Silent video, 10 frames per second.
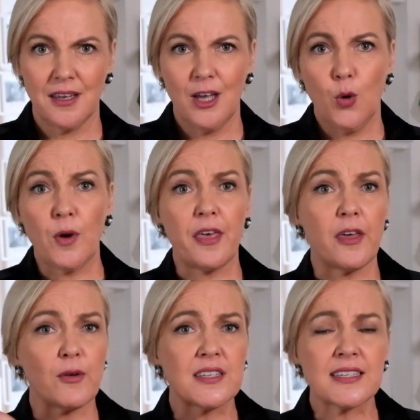Whether
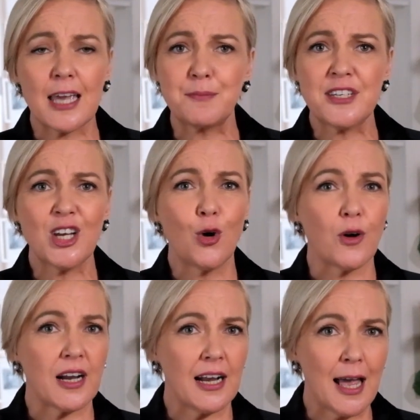they're a skeptic
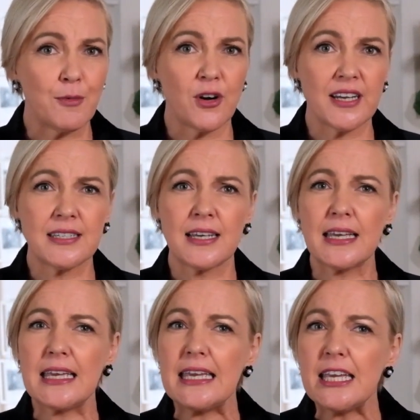or a collaborator,
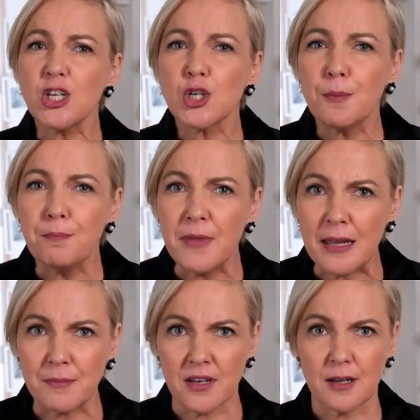each
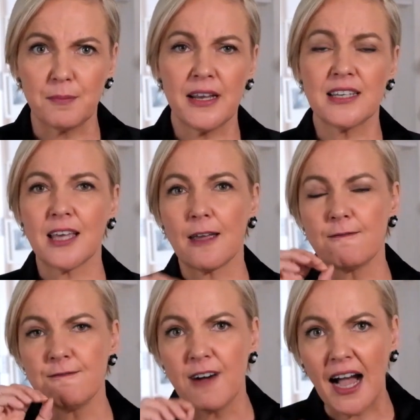member plays a
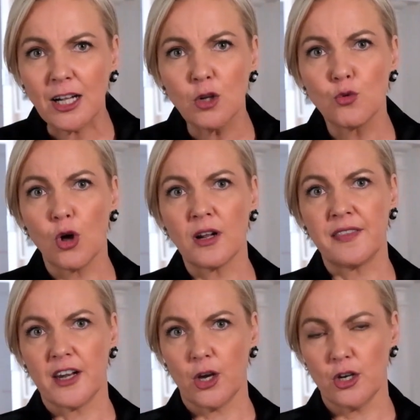vital role
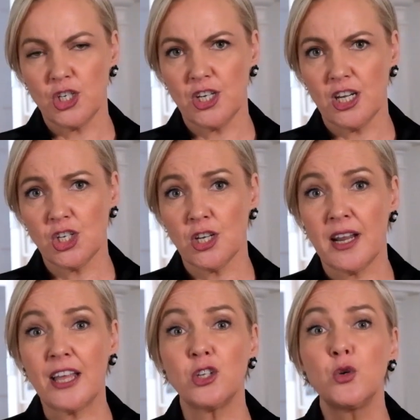in the negotiation,
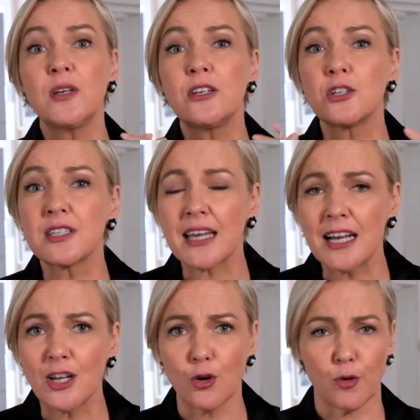and you need to
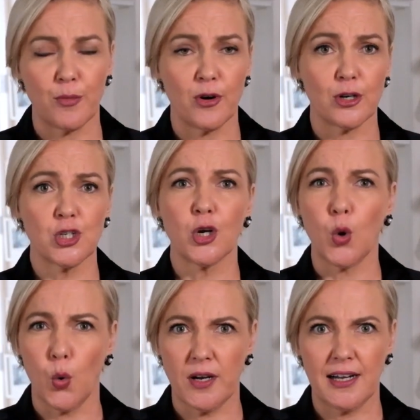tailor your approach
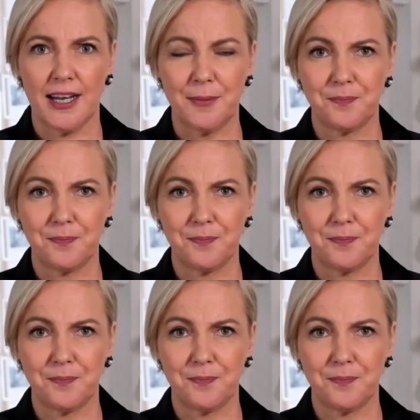accordingly.